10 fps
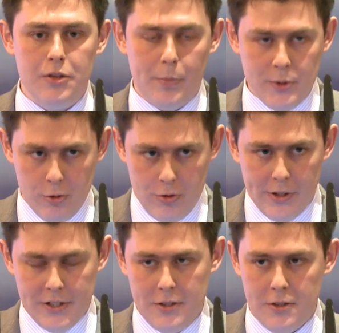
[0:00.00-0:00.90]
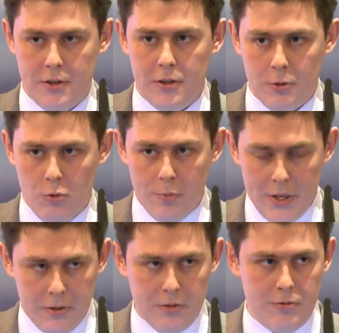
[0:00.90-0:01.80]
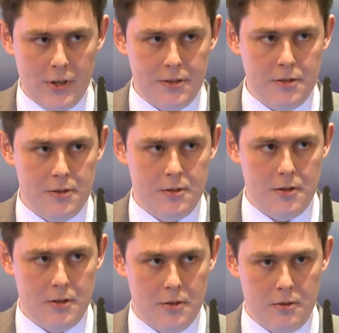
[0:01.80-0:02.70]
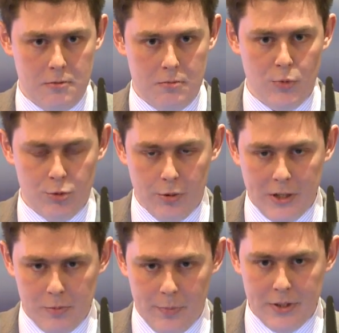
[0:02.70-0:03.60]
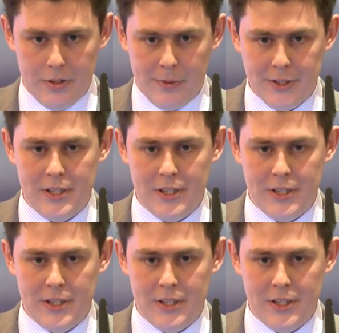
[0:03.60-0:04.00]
Ruslan Gatarov, the former member of the Russian parliament.